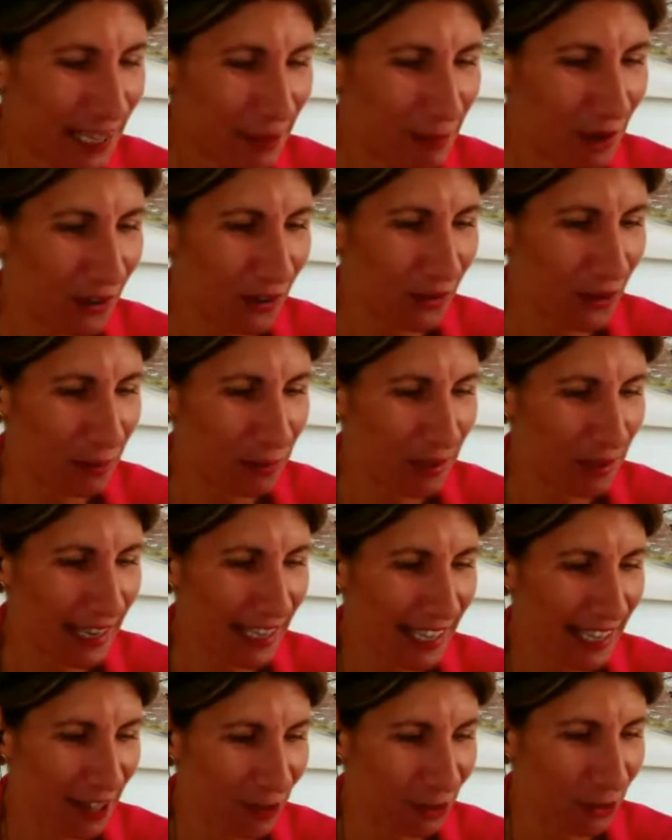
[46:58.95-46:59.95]
Oh, I'm
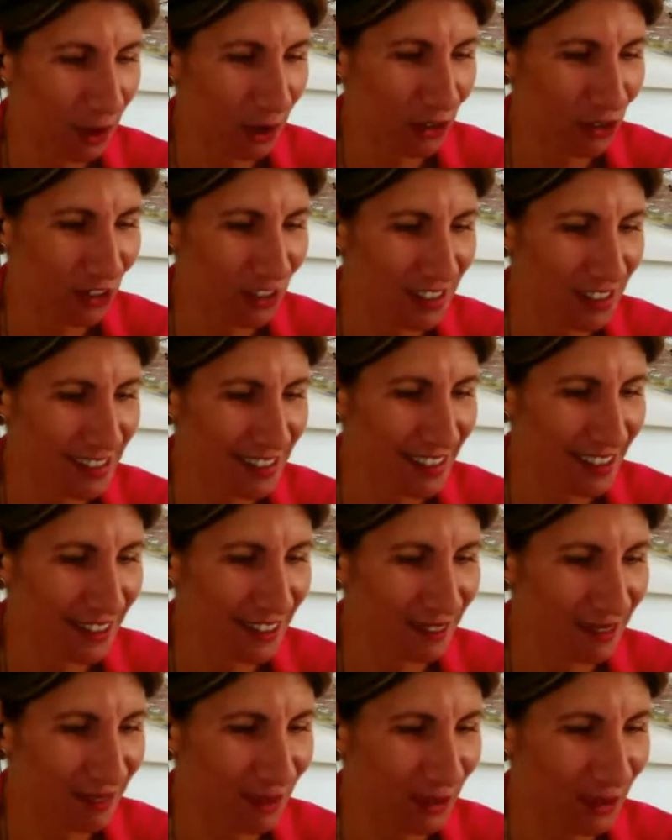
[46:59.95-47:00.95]
getting other questions
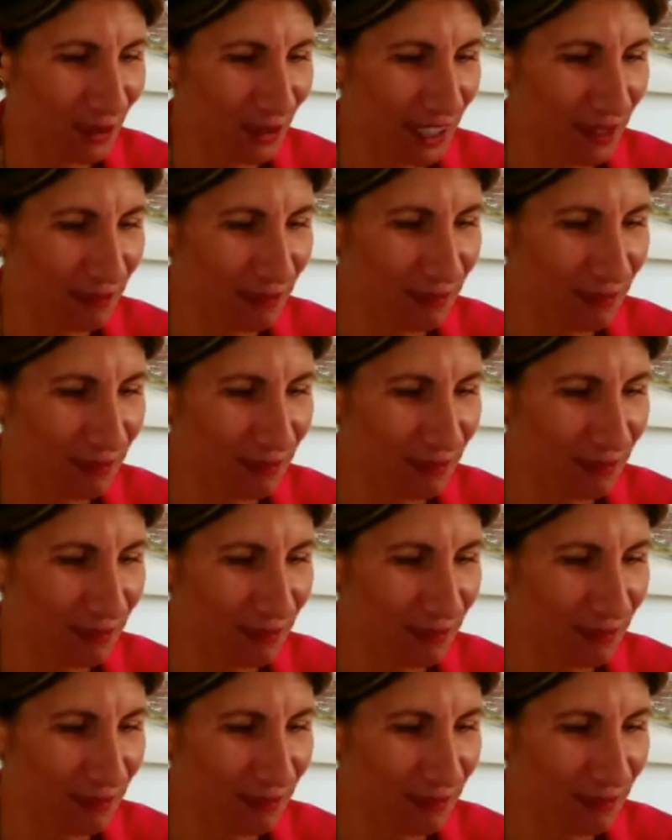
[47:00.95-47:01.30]
here. Hold on.